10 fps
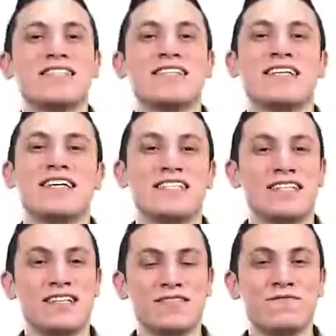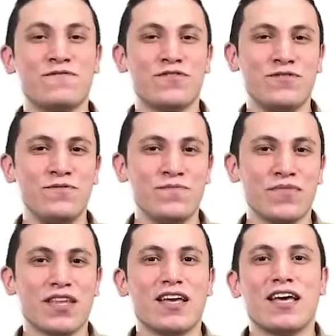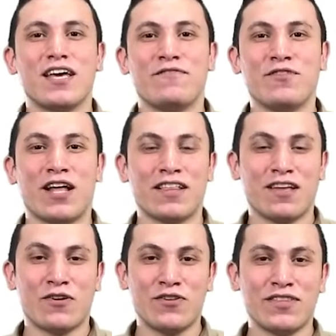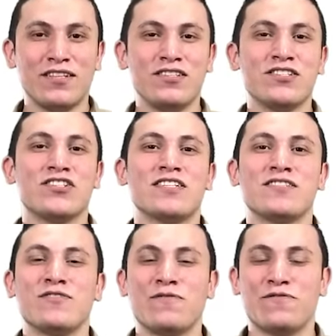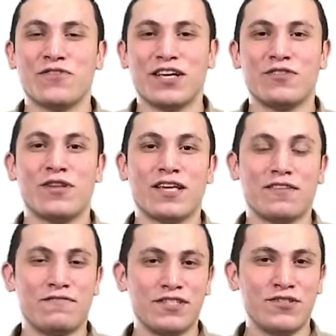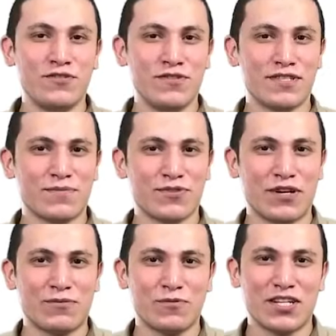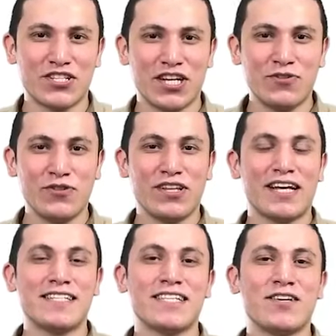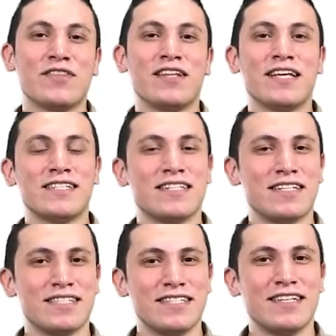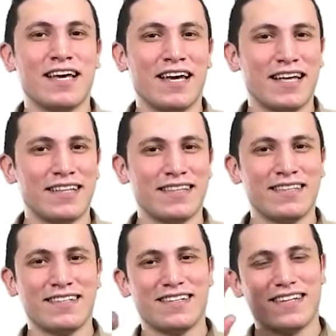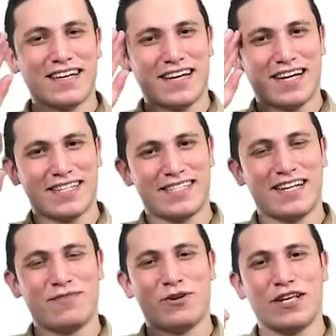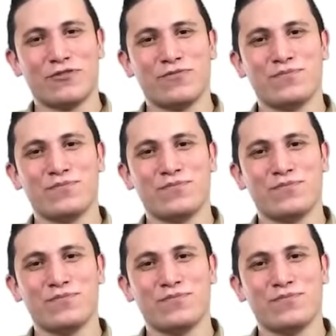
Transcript: an easy lesson for you. If you like the content, just don't forget to like the video, subscribe to my channel, and see you in the next lesson, and Assalamu alaikum.